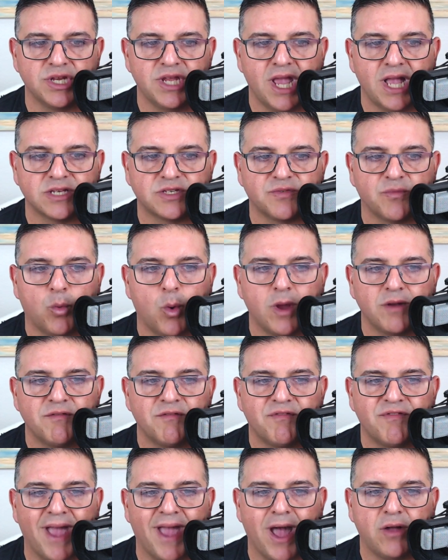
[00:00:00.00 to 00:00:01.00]
Yes, what
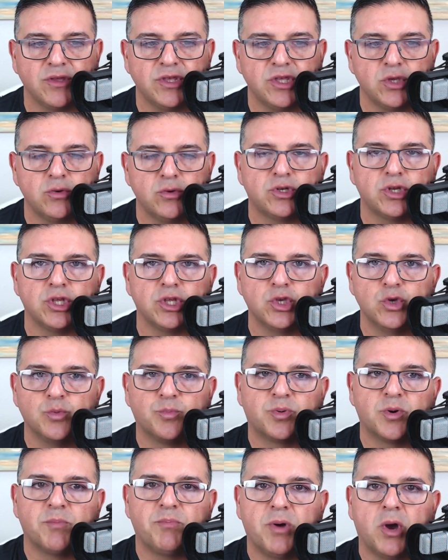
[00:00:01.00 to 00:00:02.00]
value do you
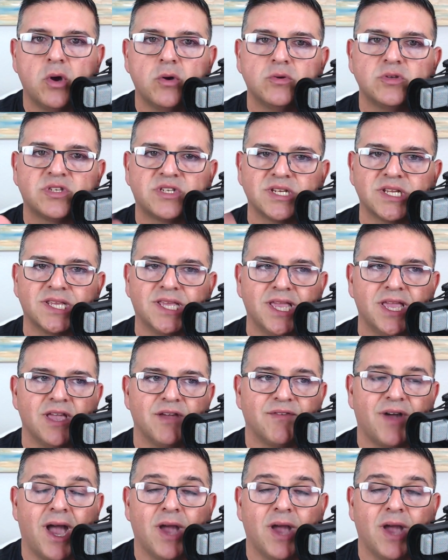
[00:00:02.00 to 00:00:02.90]
propose to give?